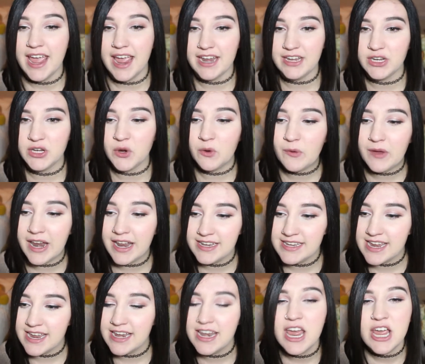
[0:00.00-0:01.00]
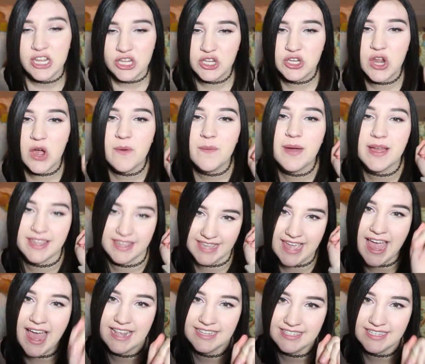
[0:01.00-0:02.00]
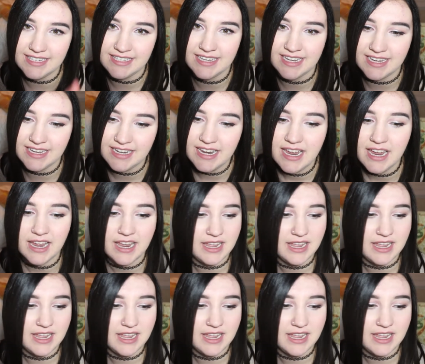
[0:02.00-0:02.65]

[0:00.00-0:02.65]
And you know what I did? You know what Cassie did?